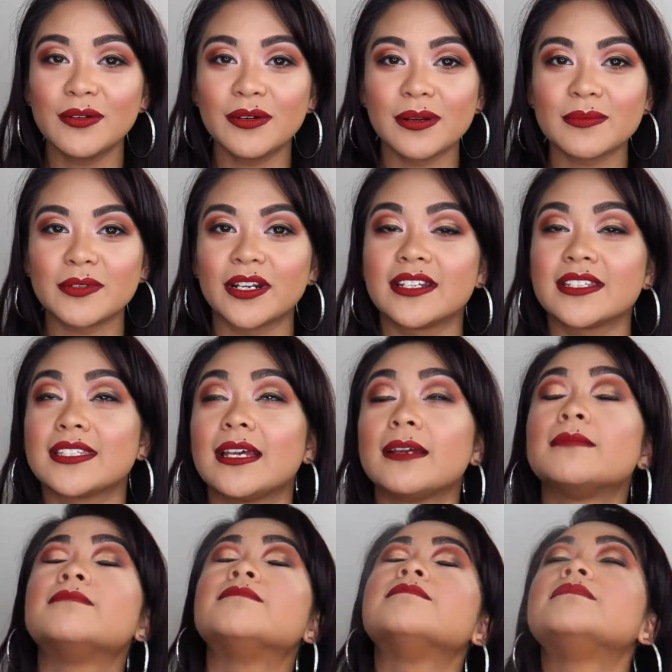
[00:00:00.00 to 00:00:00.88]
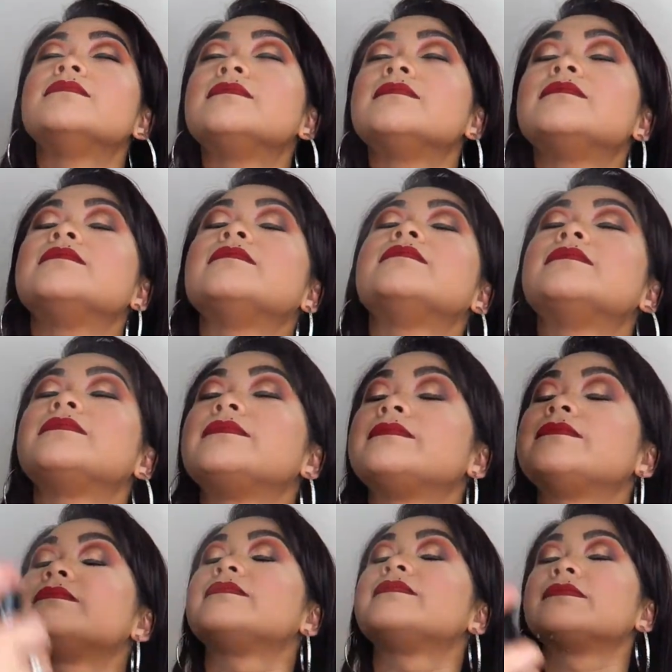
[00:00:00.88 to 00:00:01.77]
know what I'm trying to say.
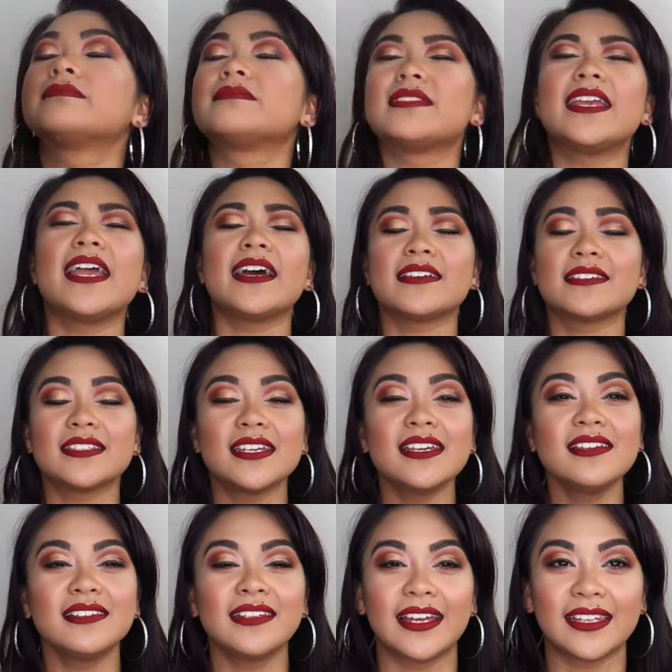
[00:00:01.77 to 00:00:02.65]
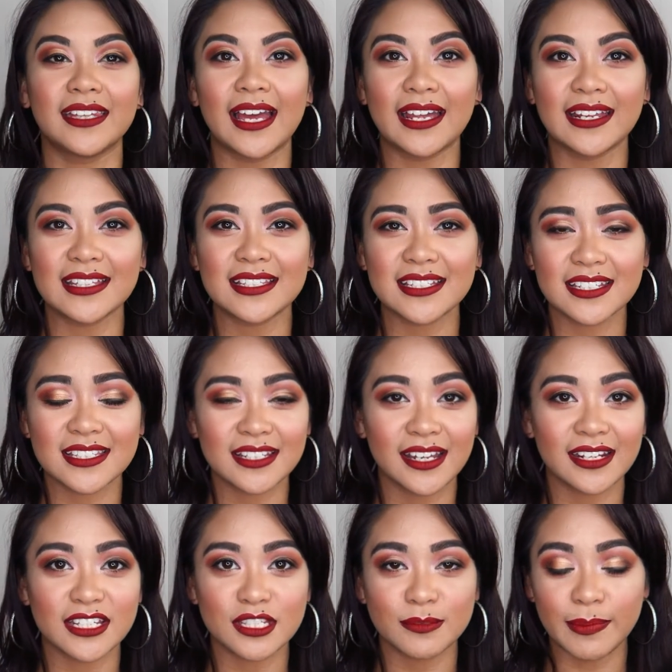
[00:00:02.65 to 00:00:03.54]
Yeah, see, like that. It's just
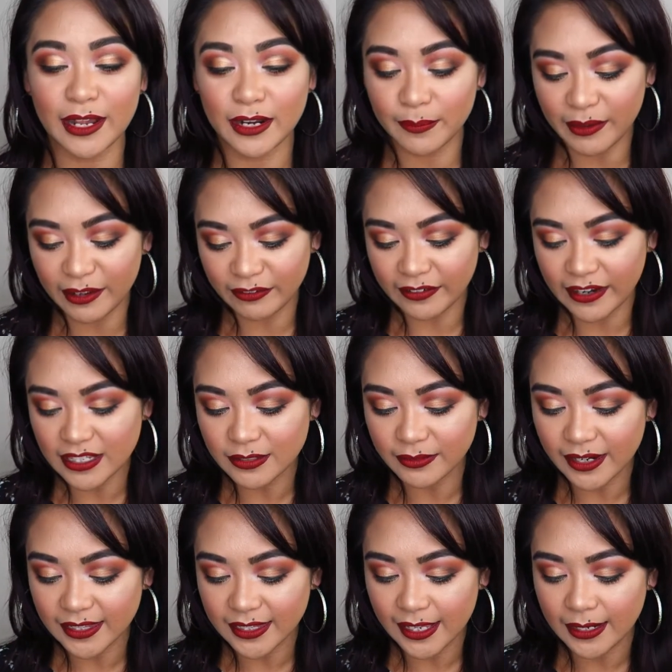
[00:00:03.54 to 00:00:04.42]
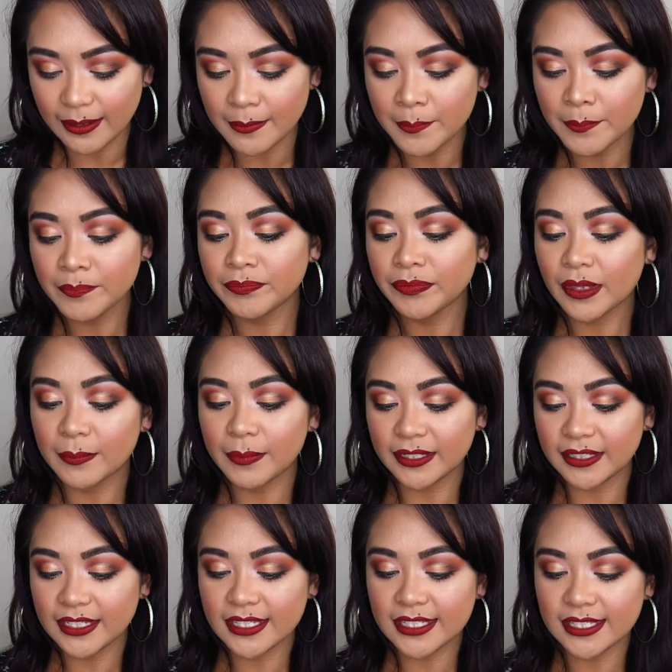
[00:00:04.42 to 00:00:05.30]
kind of spat on my face right then.
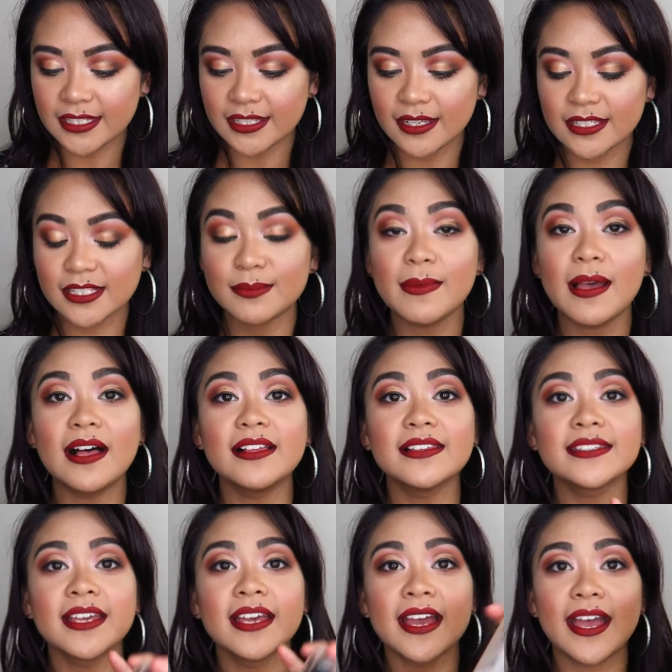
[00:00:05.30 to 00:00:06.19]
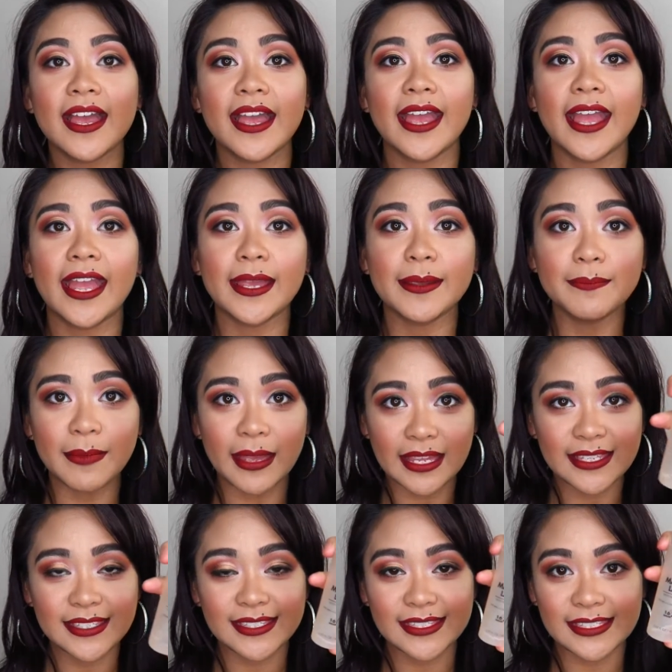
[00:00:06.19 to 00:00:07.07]
But this smells
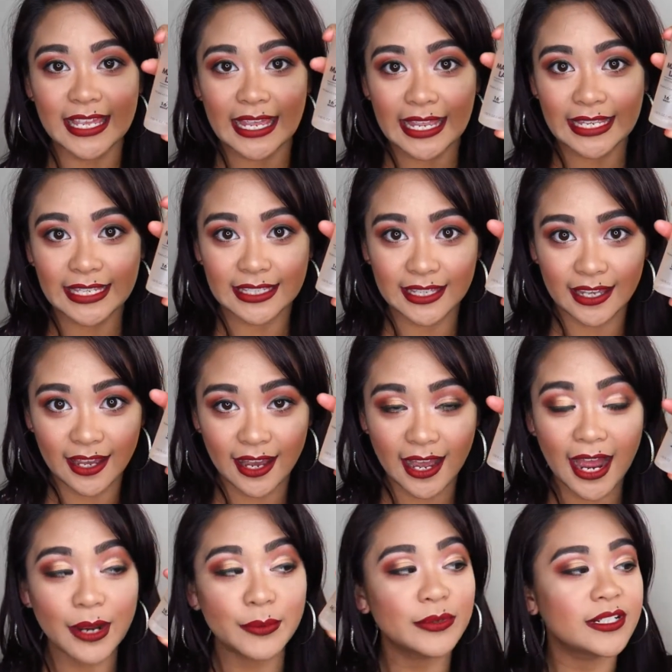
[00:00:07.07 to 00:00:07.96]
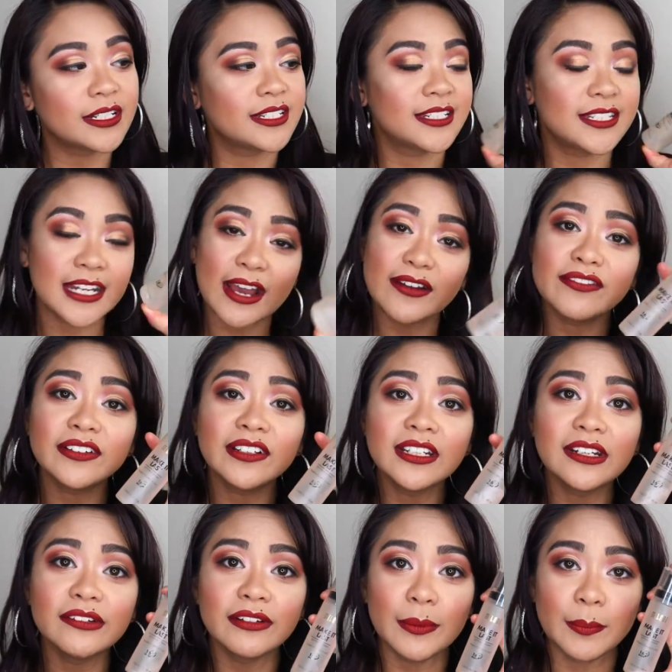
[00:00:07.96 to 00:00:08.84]
amazing. I would
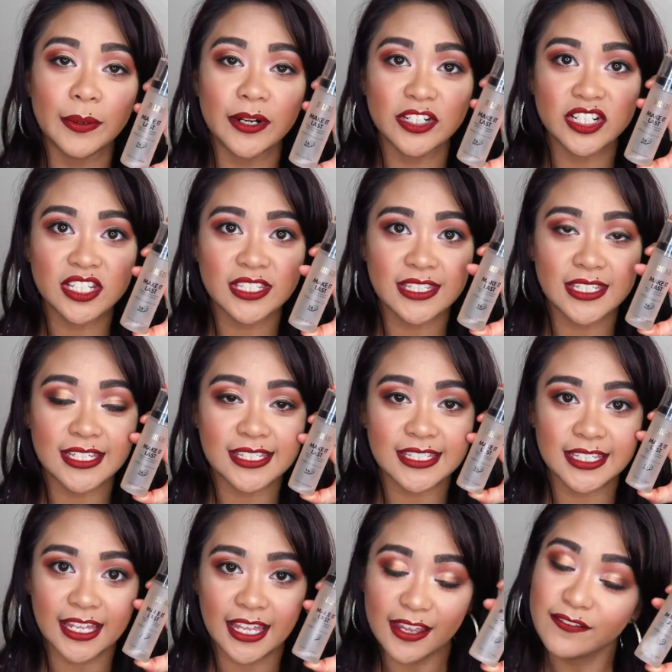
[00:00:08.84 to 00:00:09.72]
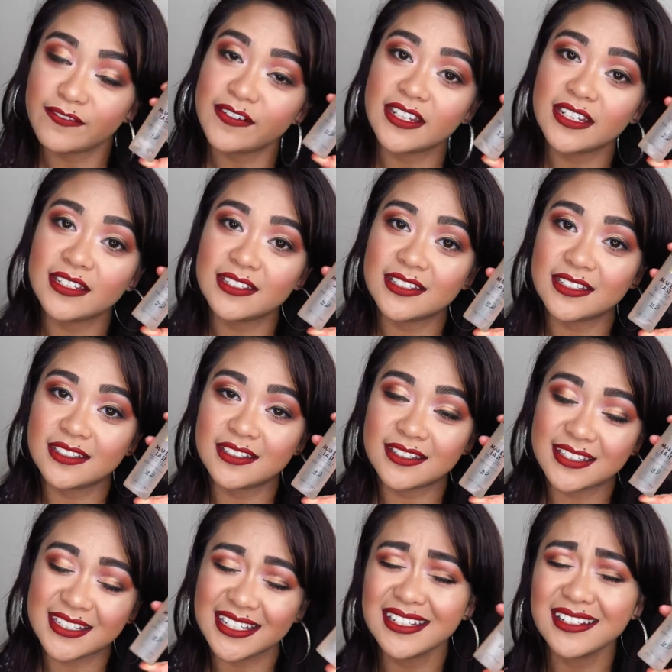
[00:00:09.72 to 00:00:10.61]
definitely repurchase this if it
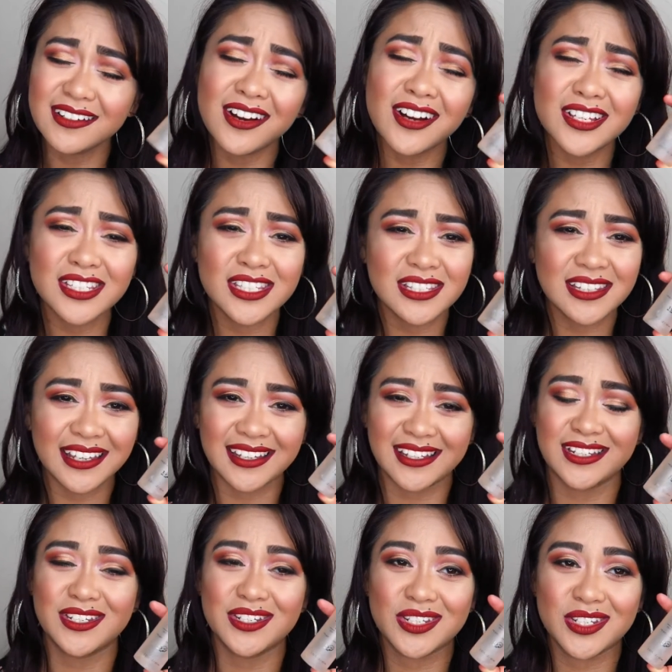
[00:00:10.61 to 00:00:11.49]
didn't cost like